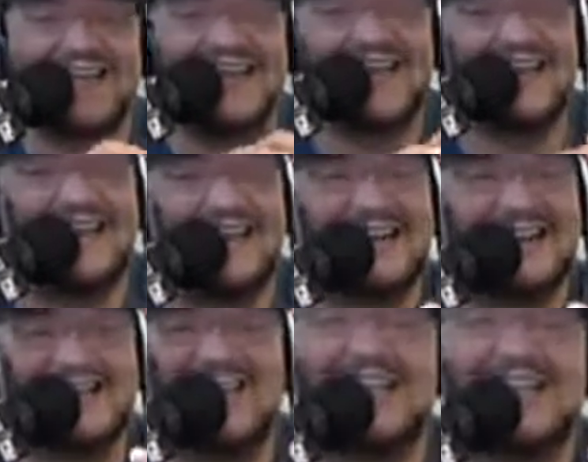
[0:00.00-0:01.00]
And
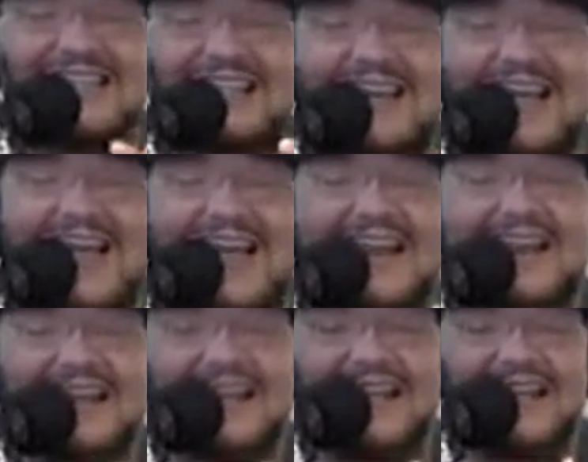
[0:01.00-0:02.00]
so you get there at
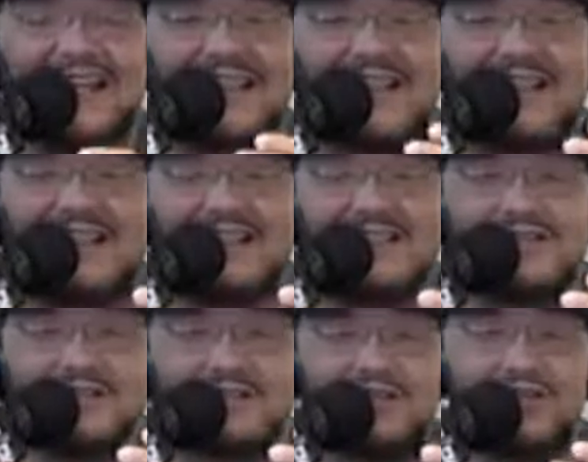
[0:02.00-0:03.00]

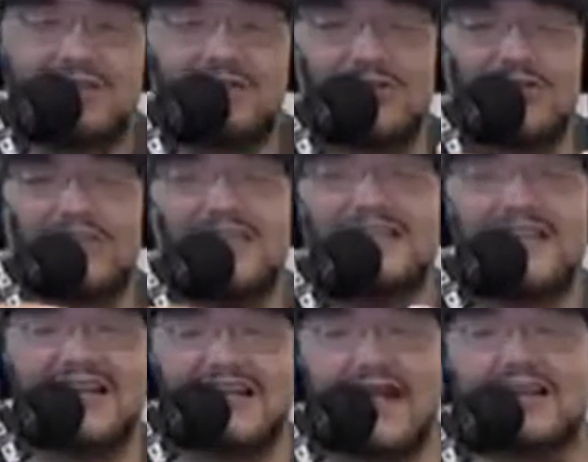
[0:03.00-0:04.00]
so the show starts at like
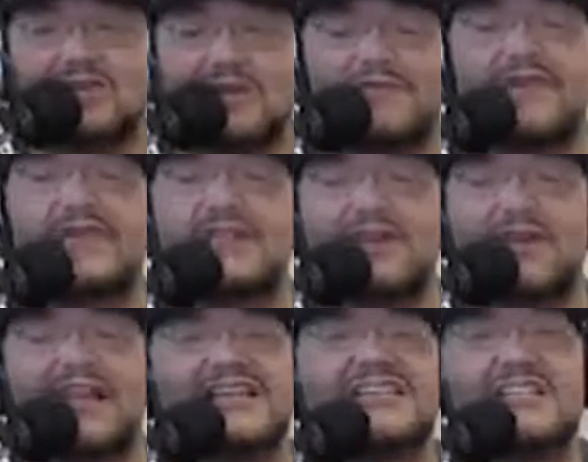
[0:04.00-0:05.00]
10 o'clock. So you have to get there at
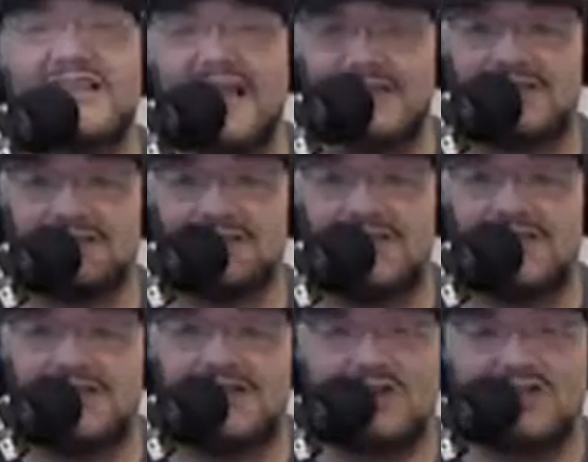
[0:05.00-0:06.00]
like 6,
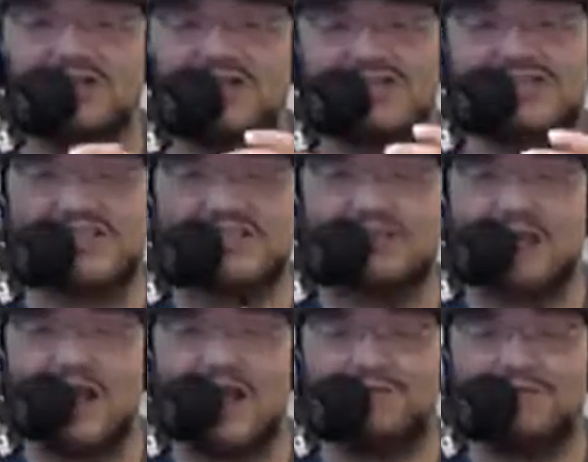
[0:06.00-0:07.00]
right? So you're just sitting
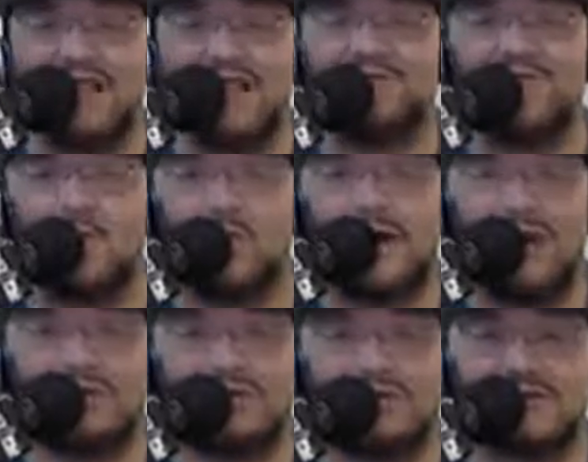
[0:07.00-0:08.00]
around for like 4
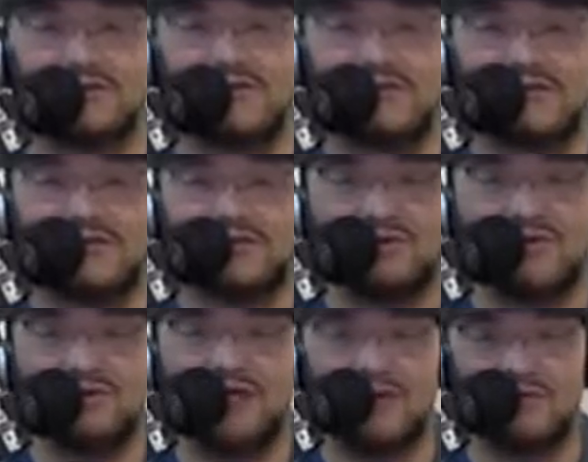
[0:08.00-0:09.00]
hours or
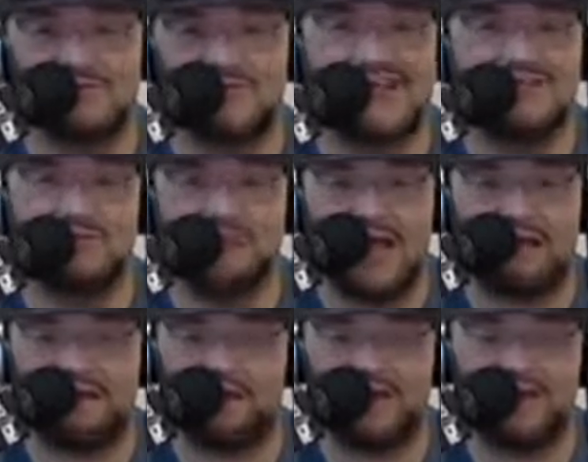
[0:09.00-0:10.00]
3 hours. I can't do
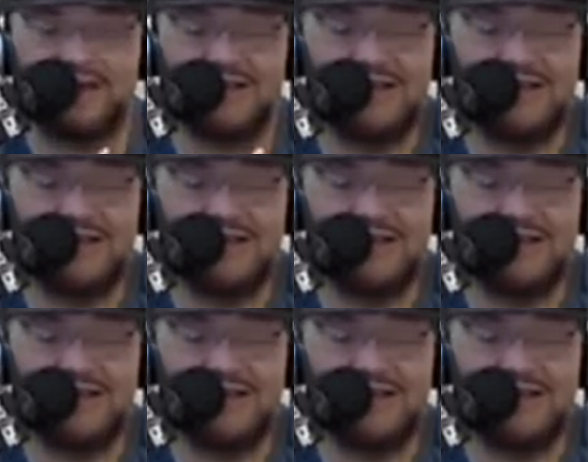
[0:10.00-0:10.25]
math, right?